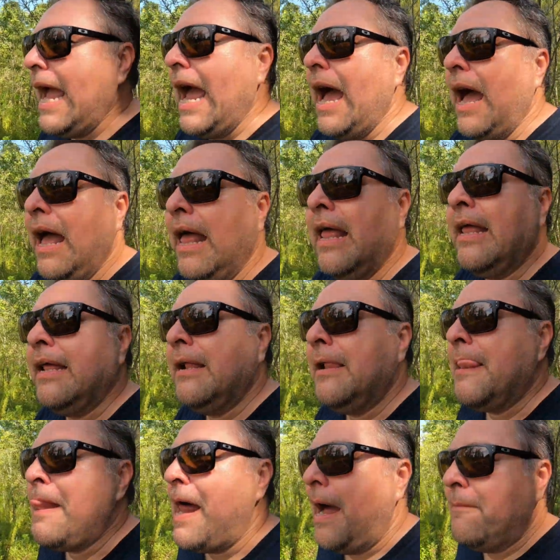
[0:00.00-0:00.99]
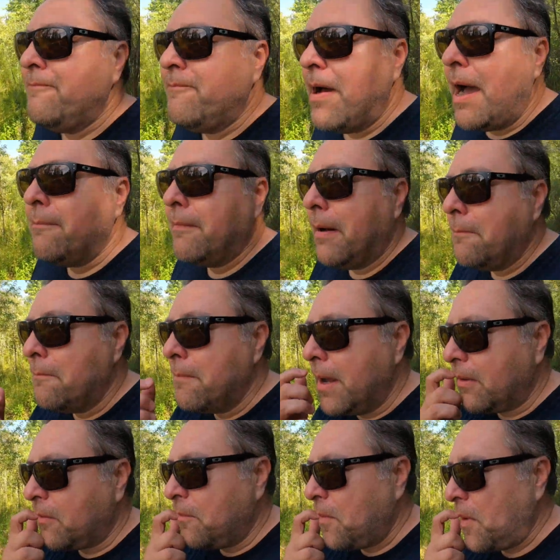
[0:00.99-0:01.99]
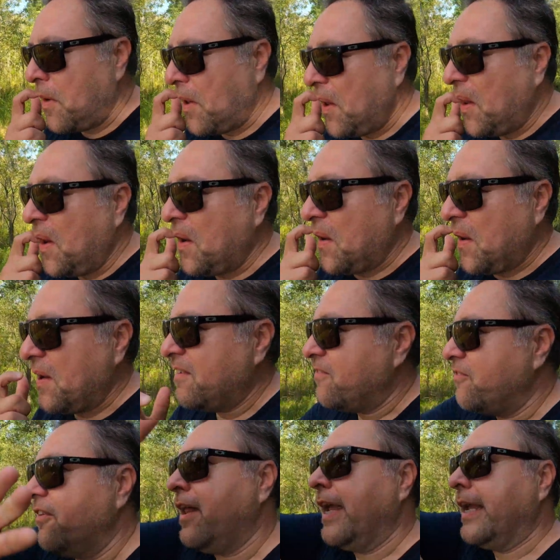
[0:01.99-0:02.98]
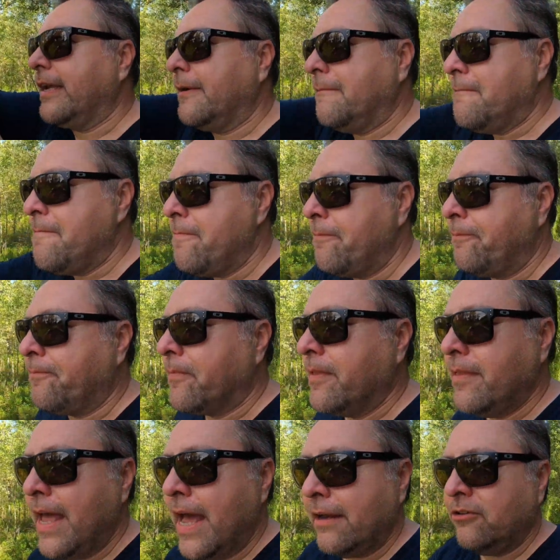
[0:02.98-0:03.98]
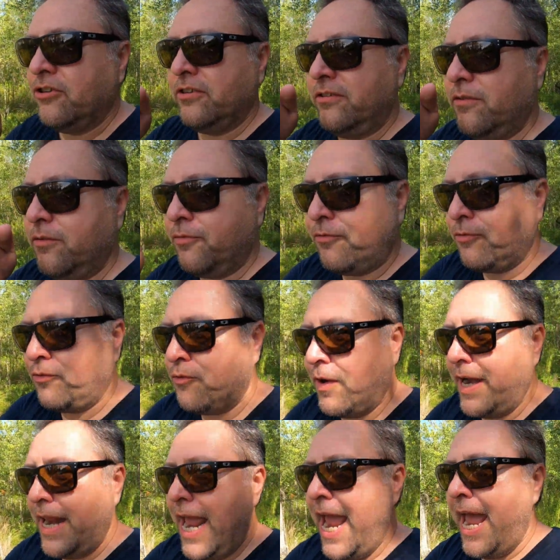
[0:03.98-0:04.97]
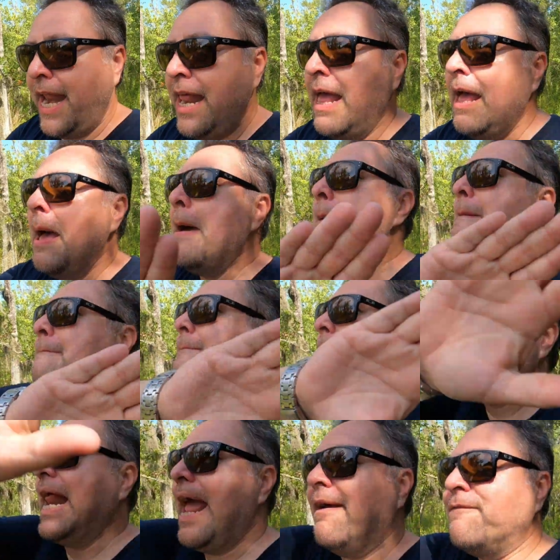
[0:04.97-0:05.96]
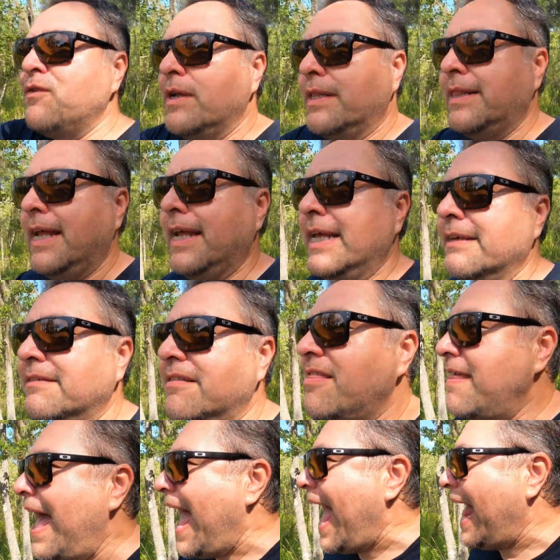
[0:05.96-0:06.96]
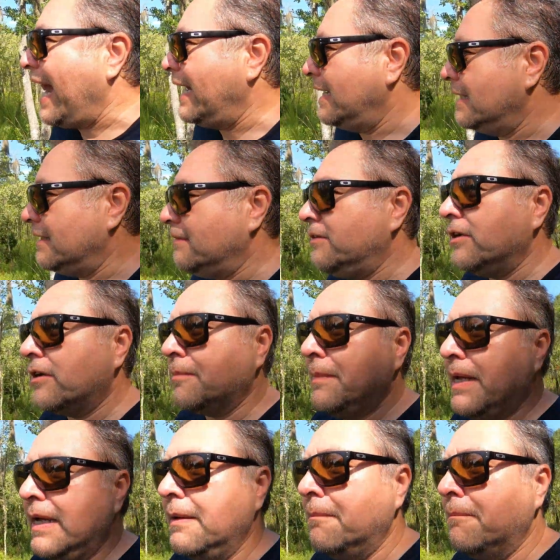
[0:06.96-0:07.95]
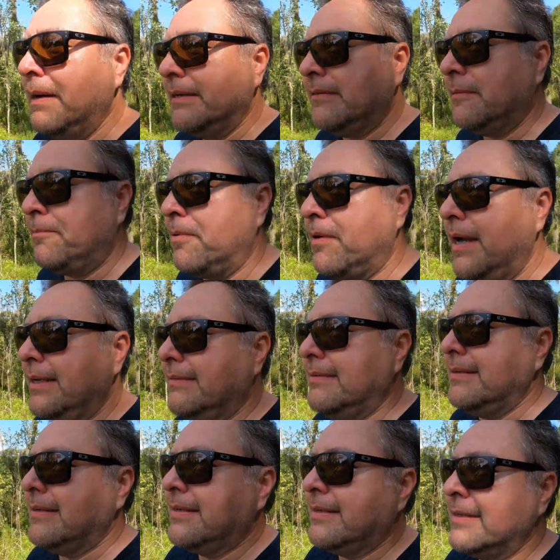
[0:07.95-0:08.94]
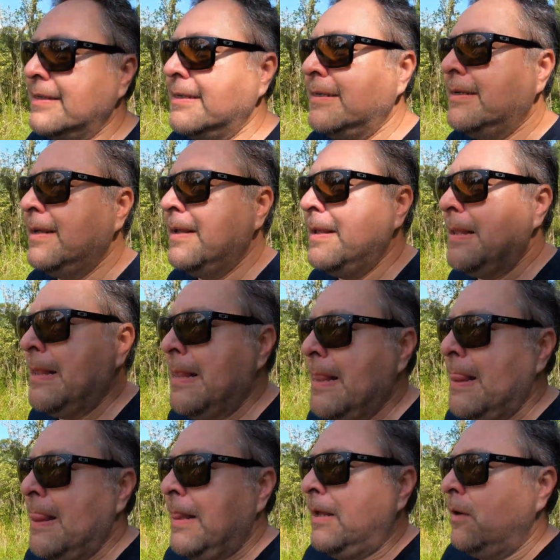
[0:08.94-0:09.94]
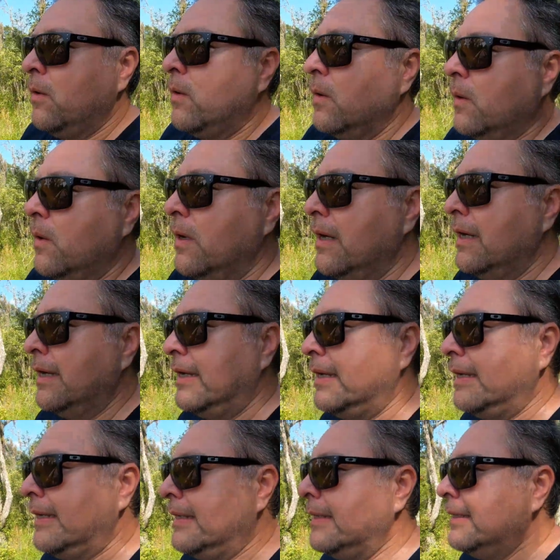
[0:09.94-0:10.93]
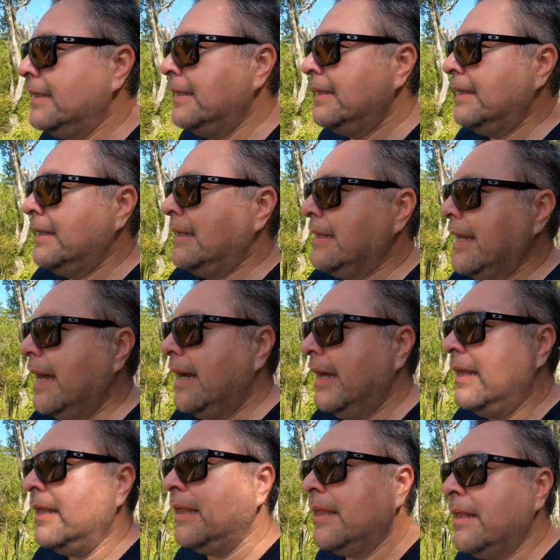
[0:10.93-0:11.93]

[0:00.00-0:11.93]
Yeah. I'm a much more alert of like not just straight ahead, but everything, because that took me by surprise. Ooh. Yeah.